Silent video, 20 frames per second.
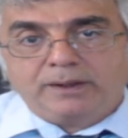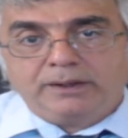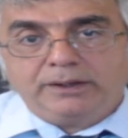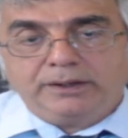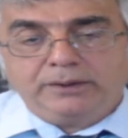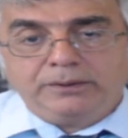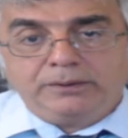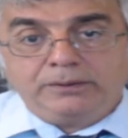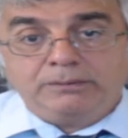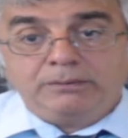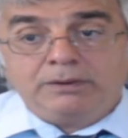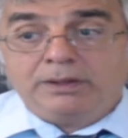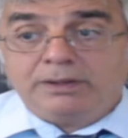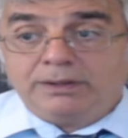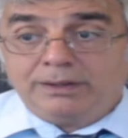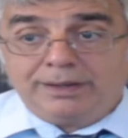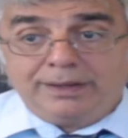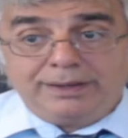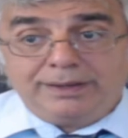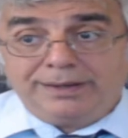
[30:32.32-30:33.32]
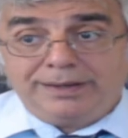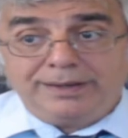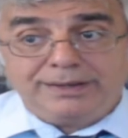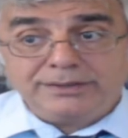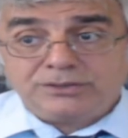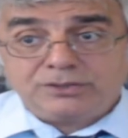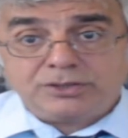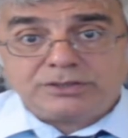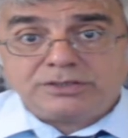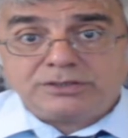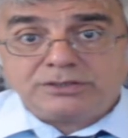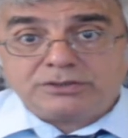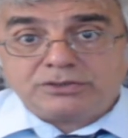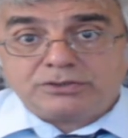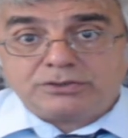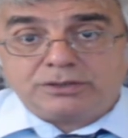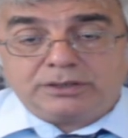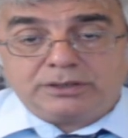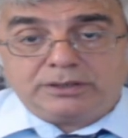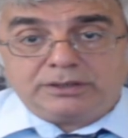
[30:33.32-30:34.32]
It's
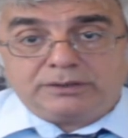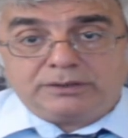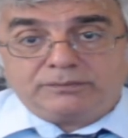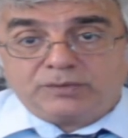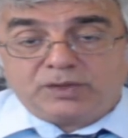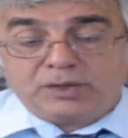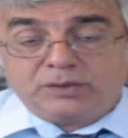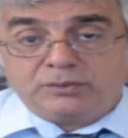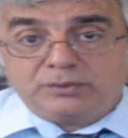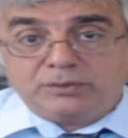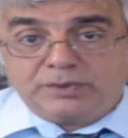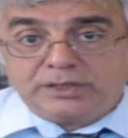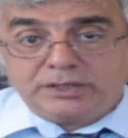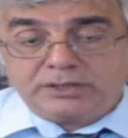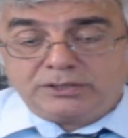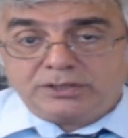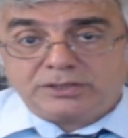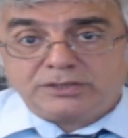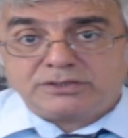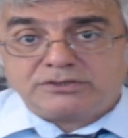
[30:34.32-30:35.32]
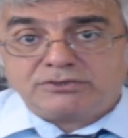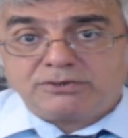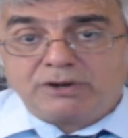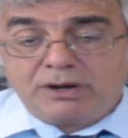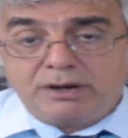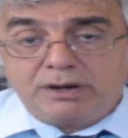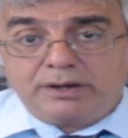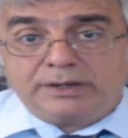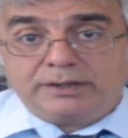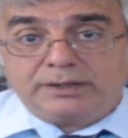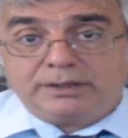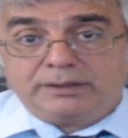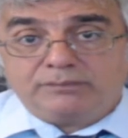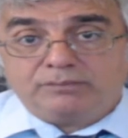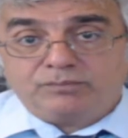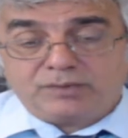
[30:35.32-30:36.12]
just we can just try.